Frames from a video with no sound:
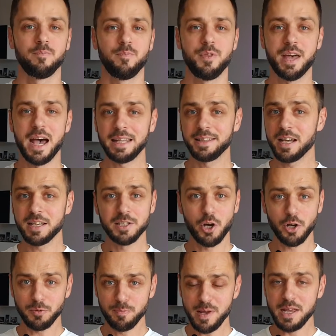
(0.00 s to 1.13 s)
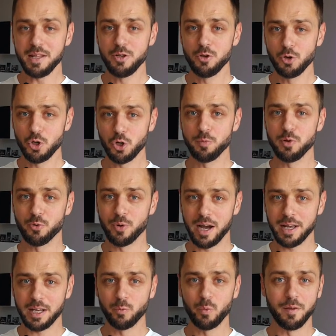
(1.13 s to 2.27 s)
That does not mean you should be
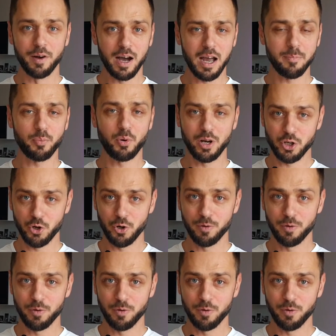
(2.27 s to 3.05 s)
riding with high pressure.